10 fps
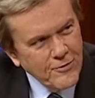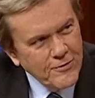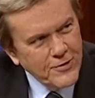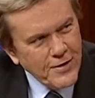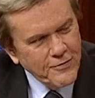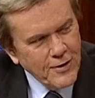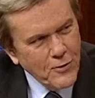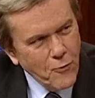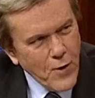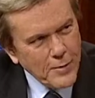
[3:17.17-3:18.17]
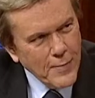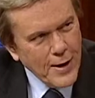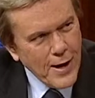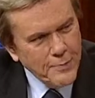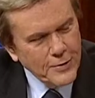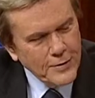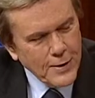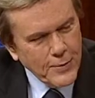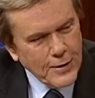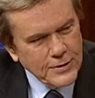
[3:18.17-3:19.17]
You have definitely whet my
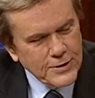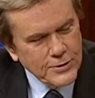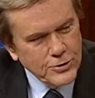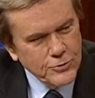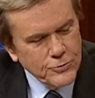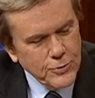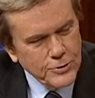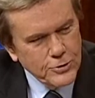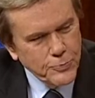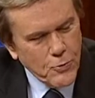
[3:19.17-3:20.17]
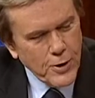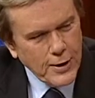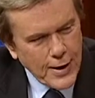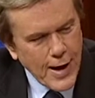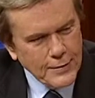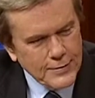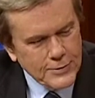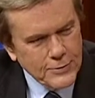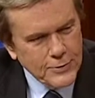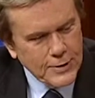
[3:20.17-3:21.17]
appetite because, as you as you pointed out
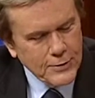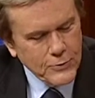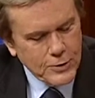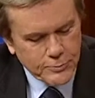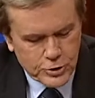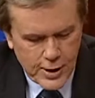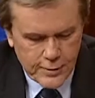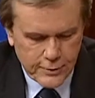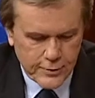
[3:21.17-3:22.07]
to uh, William Shatner,